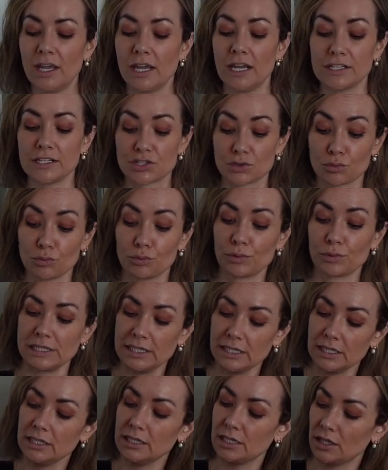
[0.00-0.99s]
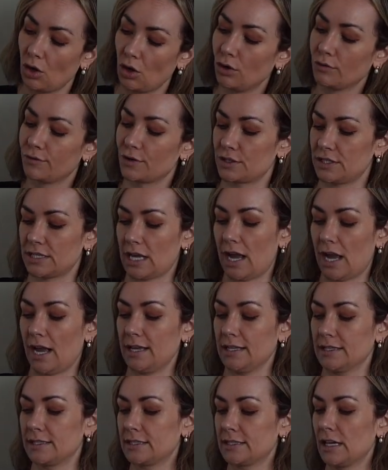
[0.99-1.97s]
It's really
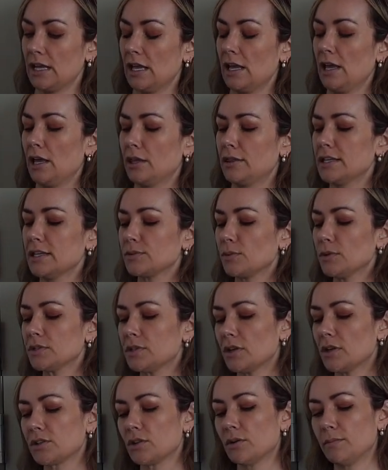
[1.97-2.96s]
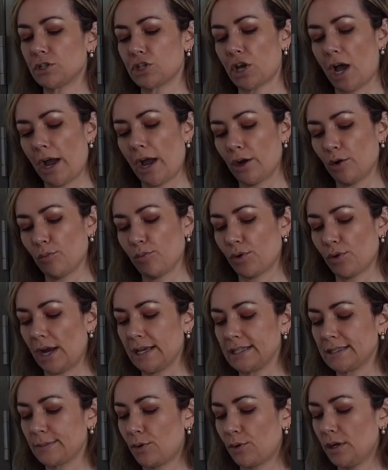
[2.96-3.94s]
oversized. This was also a much higher
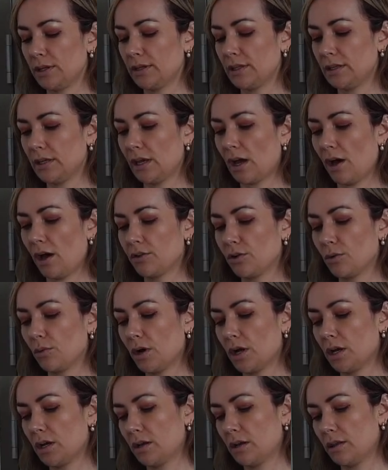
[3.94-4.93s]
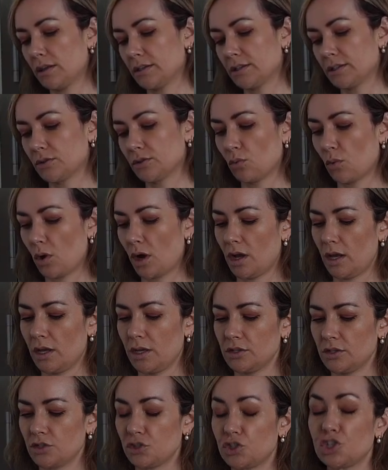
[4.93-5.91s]
price point than the other one. This
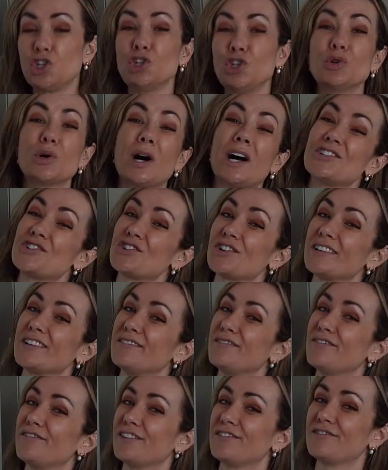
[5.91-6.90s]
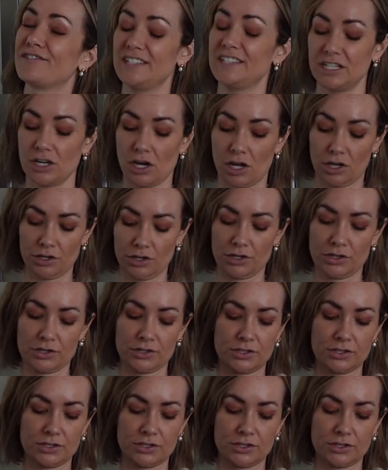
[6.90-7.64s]
was $250.